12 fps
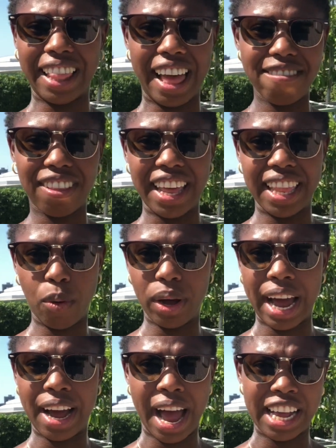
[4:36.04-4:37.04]
lifeline that
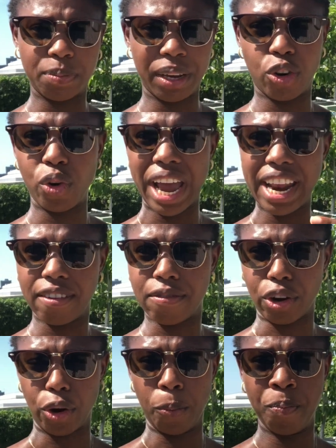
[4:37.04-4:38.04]
has been created
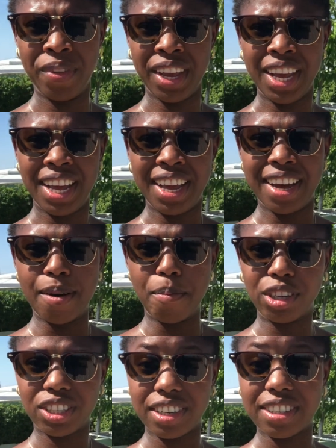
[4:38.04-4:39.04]
for you.
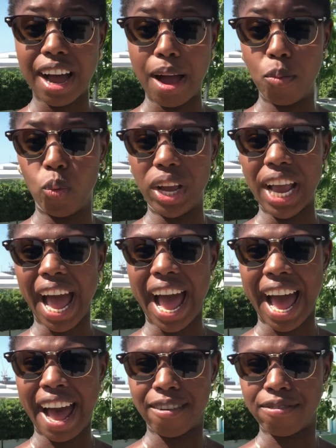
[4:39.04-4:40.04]
Most of the time we
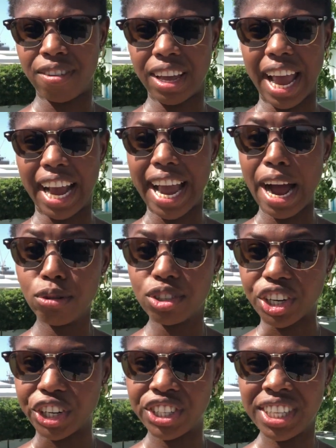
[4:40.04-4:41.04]
have
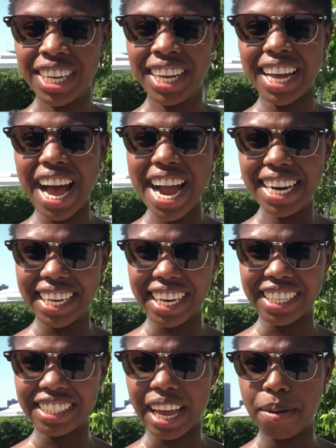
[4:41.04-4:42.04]
encountered
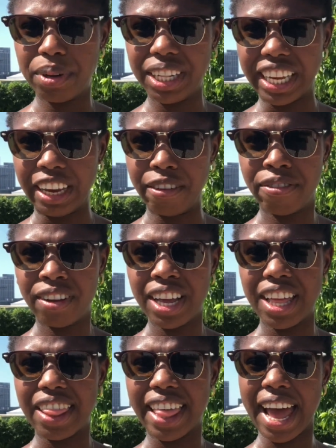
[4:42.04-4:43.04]
ideas and belief
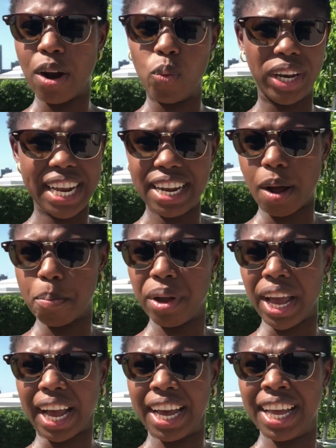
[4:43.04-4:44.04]
that we did not
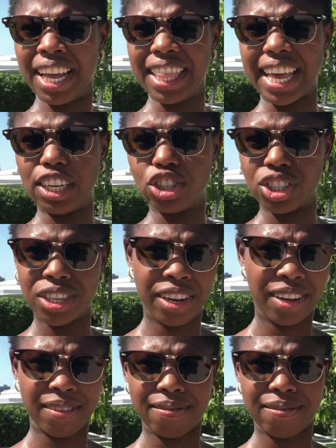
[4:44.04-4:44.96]
pick. They just